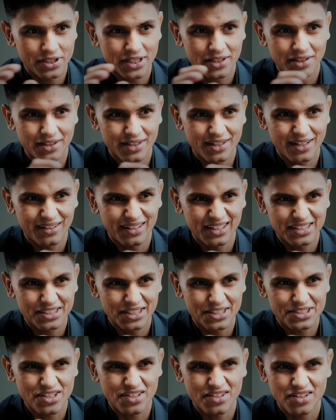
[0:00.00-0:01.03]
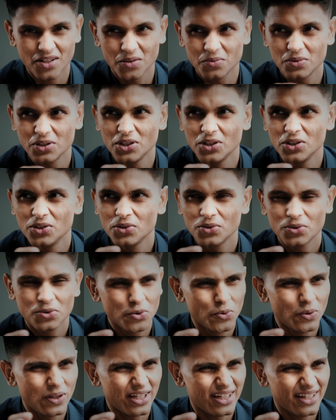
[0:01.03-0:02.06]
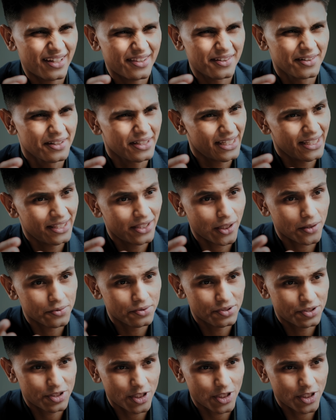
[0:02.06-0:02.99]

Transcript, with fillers: that currently sits at around two lakh thirteen thousand